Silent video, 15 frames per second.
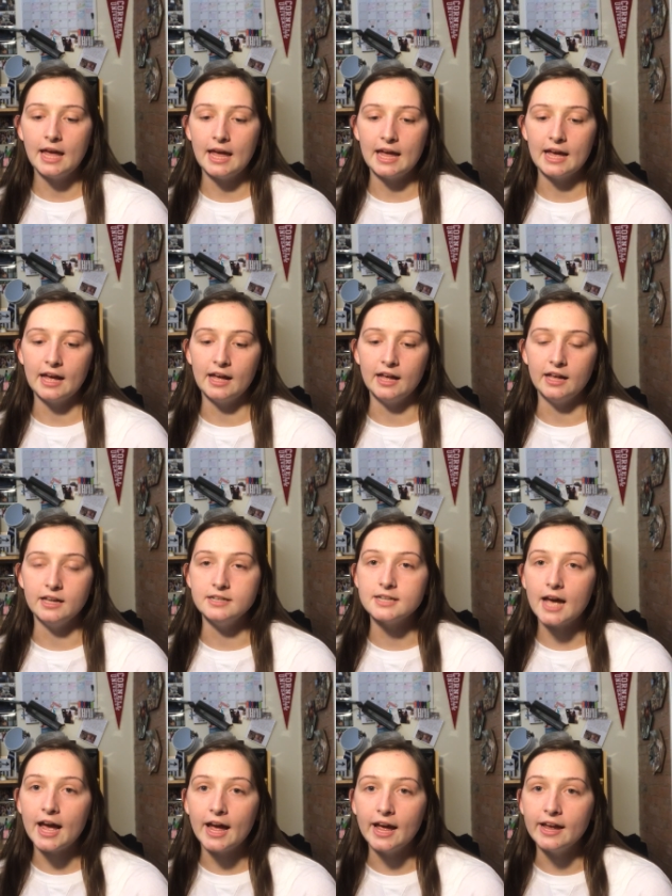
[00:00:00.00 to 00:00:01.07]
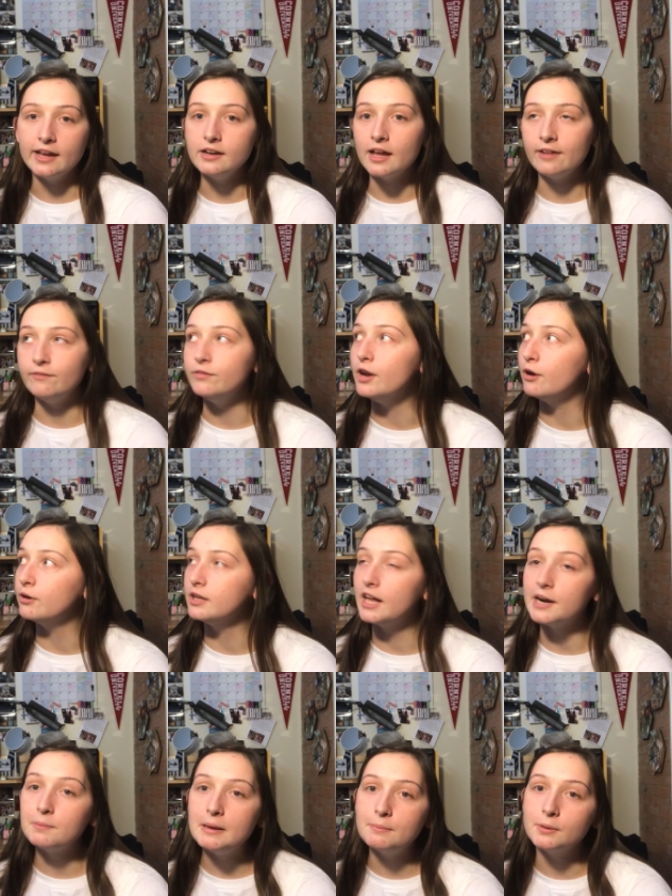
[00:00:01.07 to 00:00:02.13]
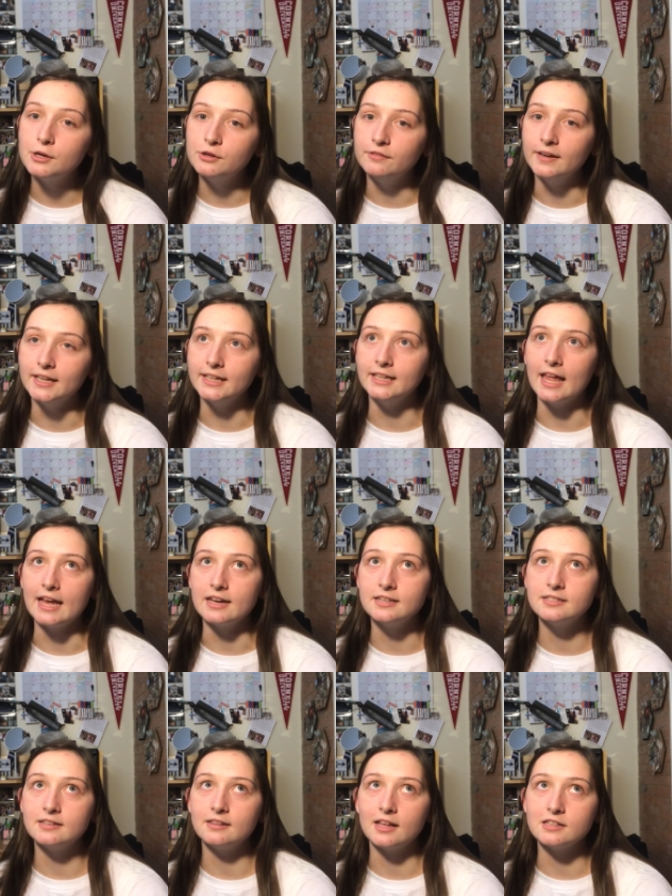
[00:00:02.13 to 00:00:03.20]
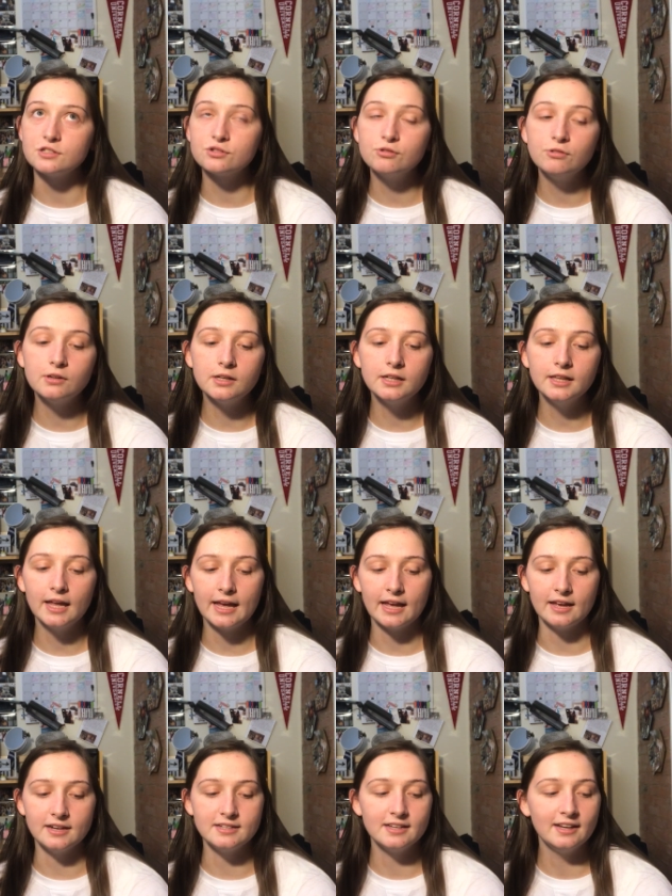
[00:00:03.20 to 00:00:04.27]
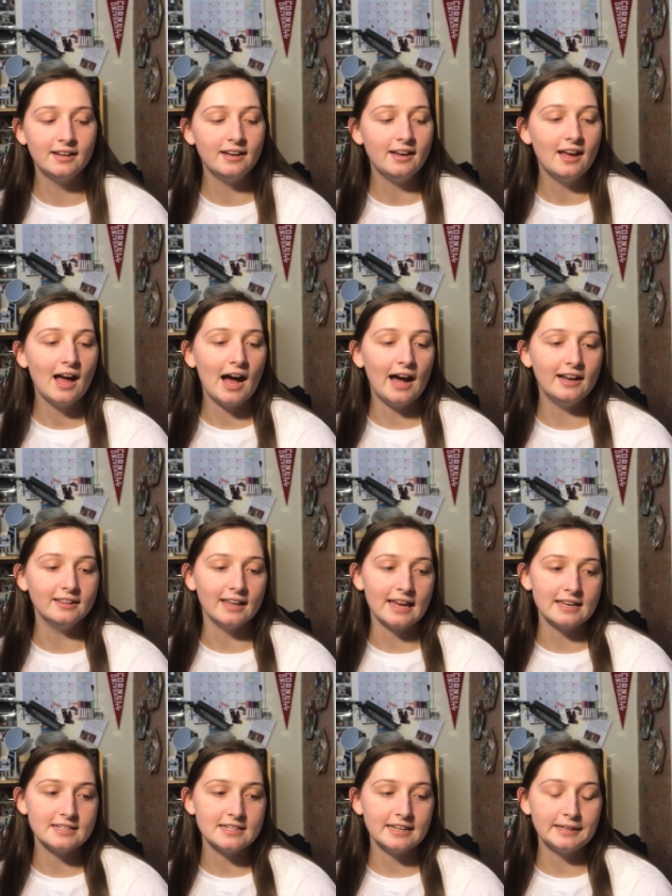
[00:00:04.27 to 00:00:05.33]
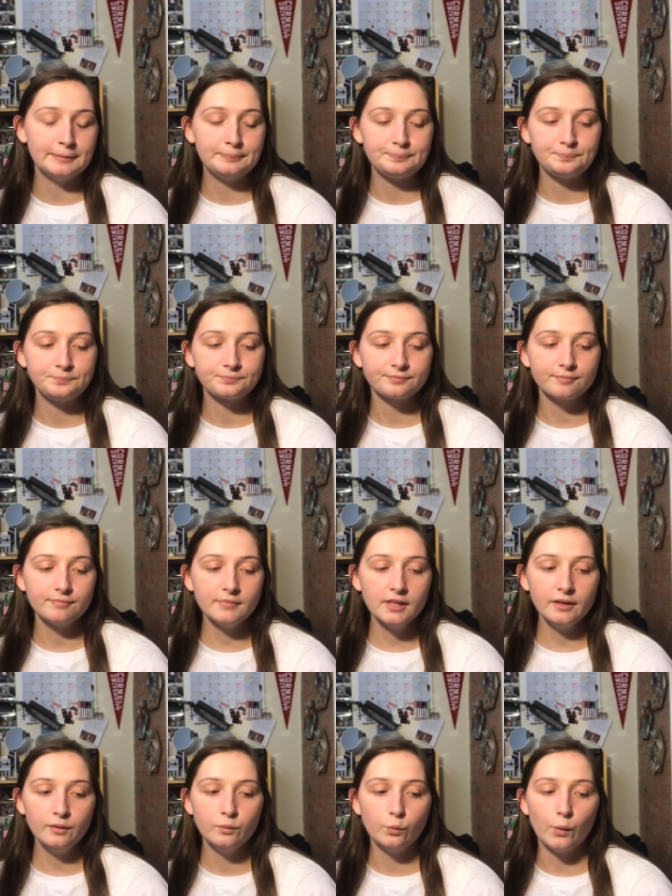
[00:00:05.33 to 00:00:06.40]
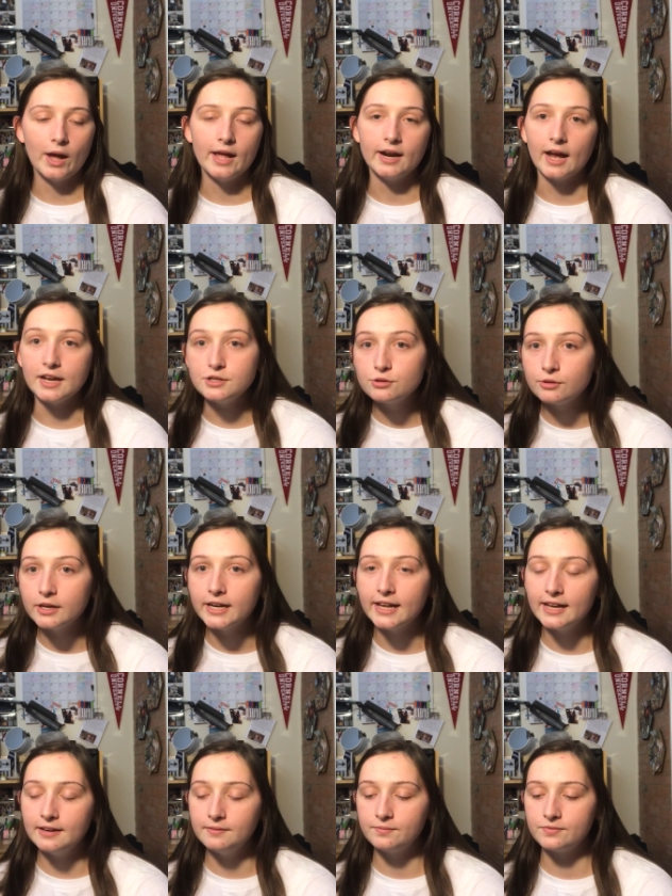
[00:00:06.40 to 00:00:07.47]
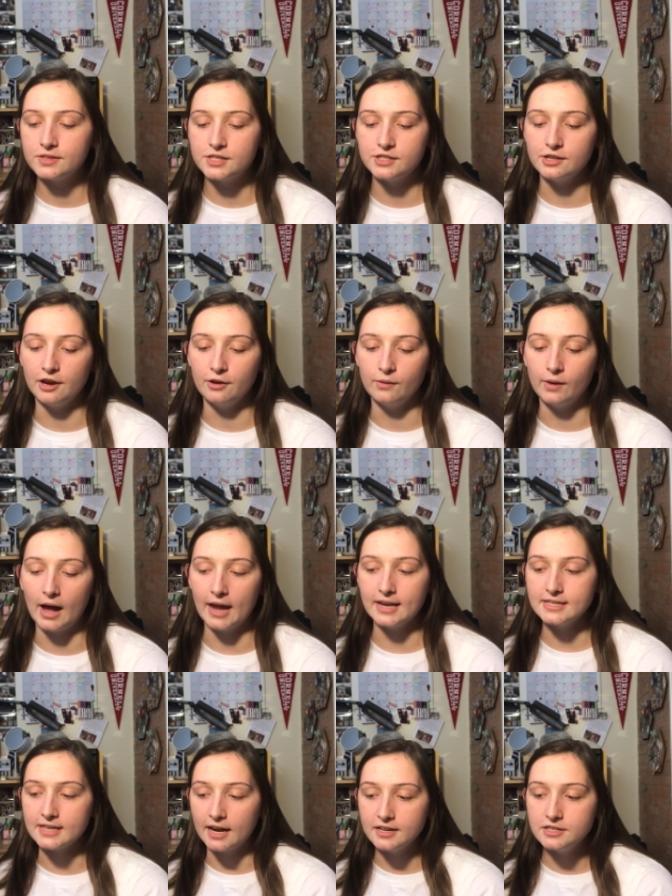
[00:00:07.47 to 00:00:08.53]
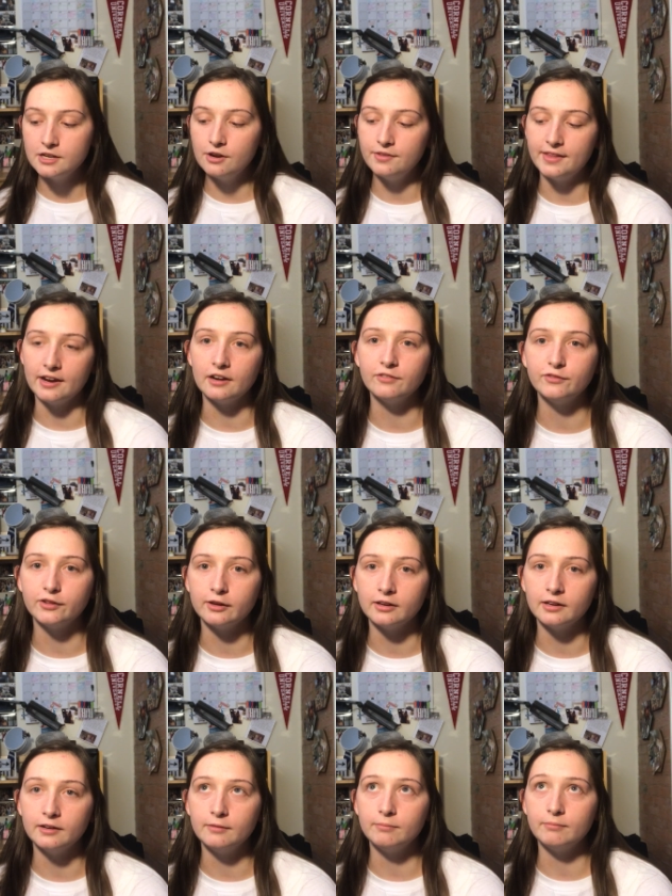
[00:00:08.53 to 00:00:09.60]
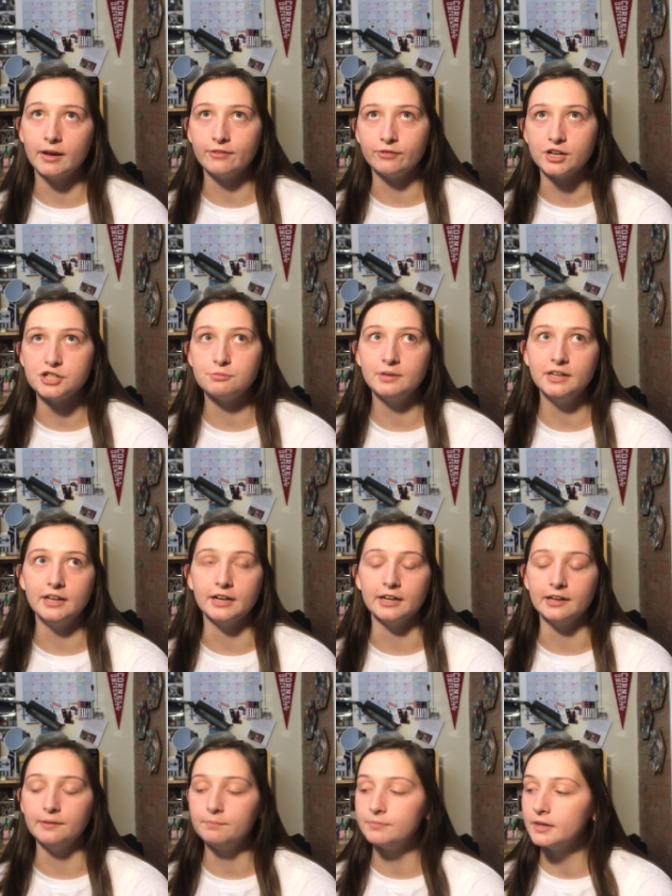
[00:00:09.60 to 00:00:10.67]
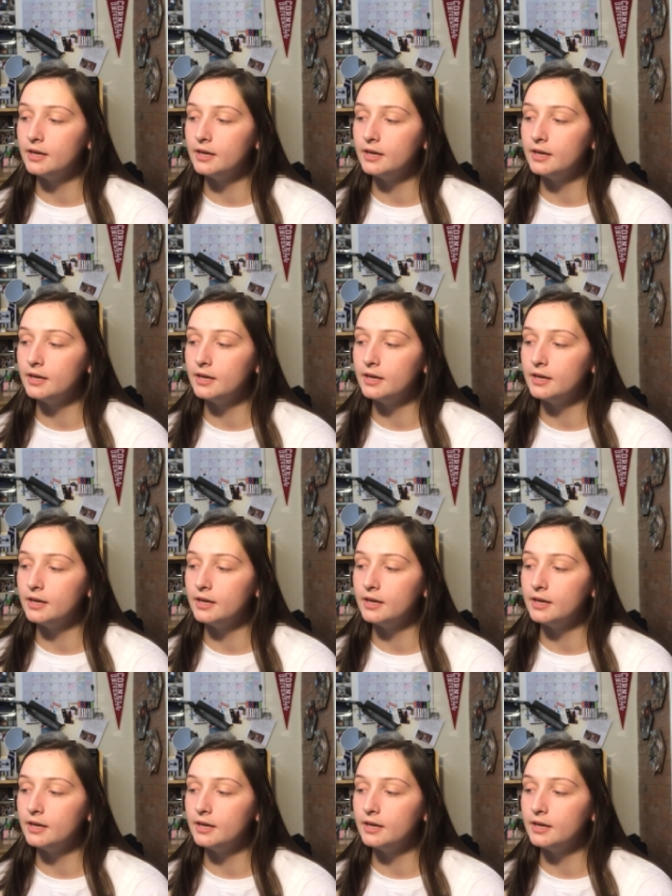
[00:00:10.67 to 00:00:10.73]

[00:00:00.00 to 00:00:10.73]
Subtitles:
and I have known a lot of people who really liked that school, and I liked it when I toured it, so I decided to go there for my freshman year,